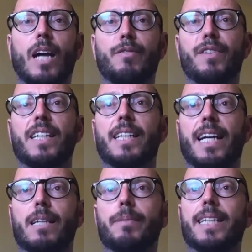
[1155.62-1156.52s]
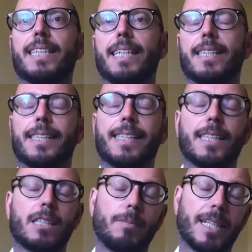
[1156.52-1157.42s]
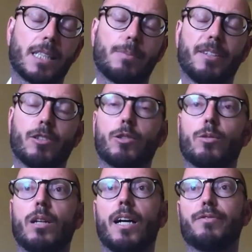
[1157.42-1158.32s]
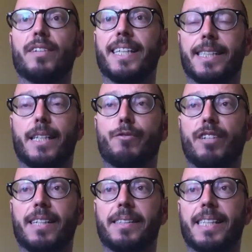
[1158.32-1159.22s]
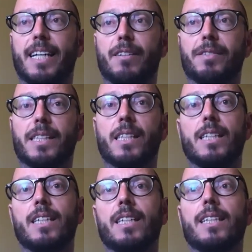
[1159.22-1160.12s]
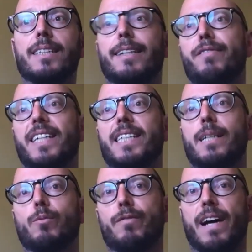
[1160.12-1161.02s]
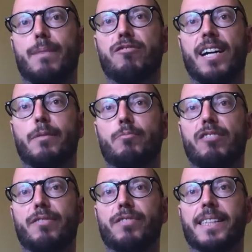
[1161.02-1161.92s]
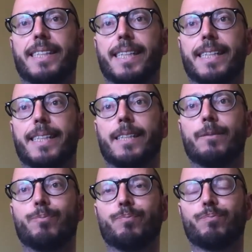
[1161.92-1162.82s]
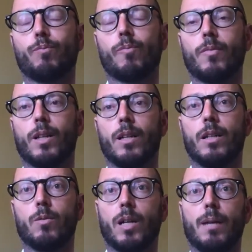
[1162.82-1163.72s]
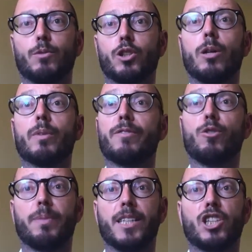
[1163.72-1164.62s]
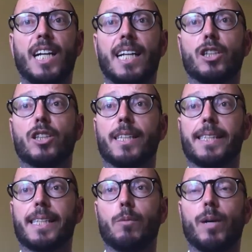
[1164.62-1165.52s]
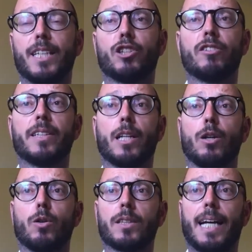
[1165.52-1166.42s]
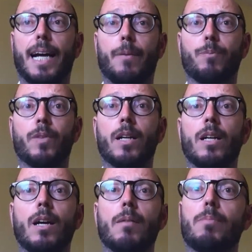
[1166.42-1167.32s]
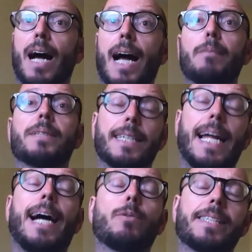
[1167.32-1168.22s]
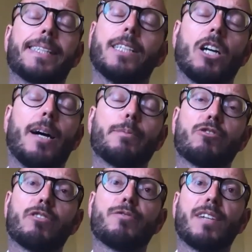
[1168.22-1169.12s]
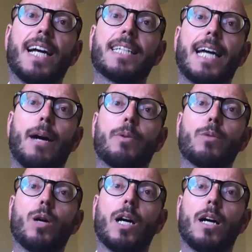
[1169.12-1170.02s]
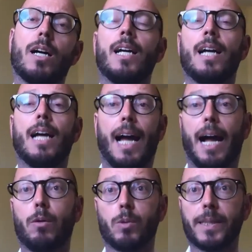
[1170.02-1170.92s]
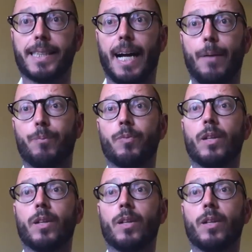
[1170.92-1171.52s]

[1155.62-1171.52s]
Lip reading: I think there can be a tendency to make spiritual life easy for ourselves, to fit in with our preferences. But I'm sure we've all been challenged in some way during the lockdown. Perhaps now is the time to reflect how we were. How was that?